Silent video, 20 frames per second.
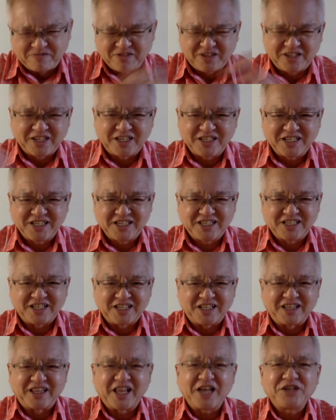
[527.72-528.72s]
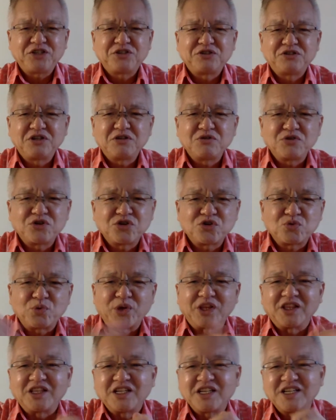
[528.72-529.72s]
Just the natural
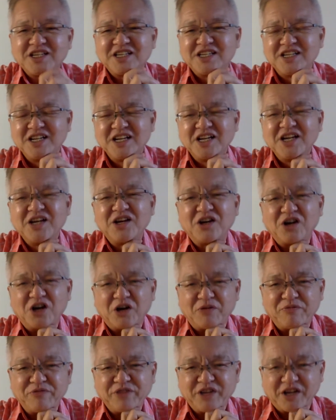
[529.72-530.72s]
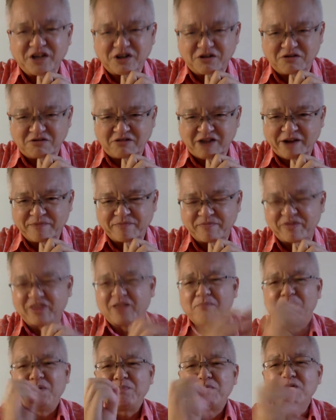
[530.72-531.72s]
sweetness of the crab.
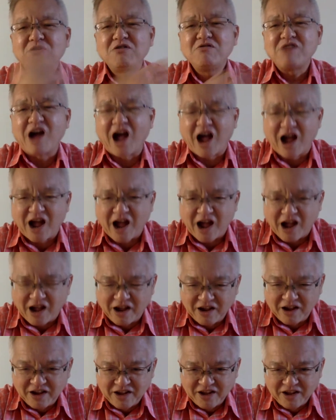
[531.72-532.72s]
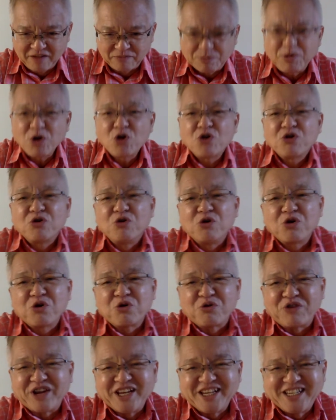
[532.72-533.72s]
People go
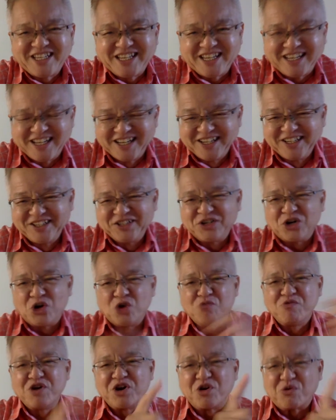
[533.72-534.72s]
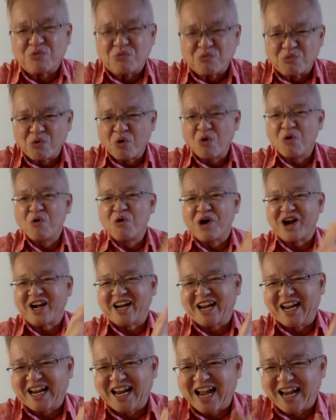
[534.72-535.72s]
crazy over the roe and
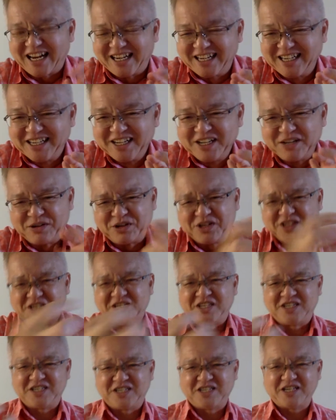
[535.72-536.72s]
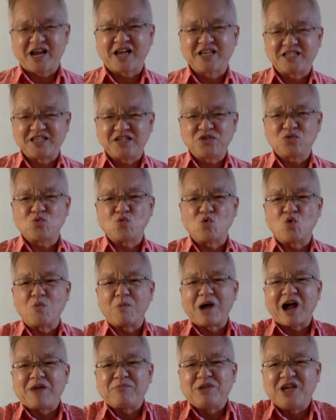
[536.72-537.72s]
the gut because it has this
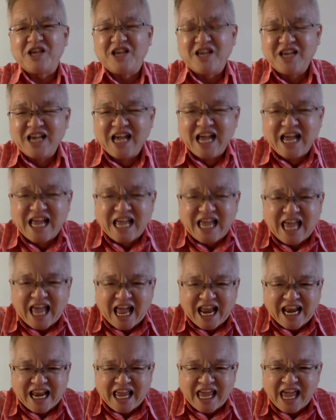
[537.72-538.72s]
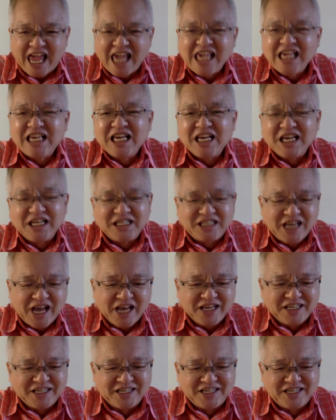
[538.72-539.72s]
umami and inky
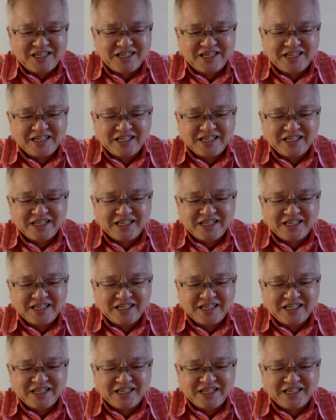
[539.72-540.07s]
taste.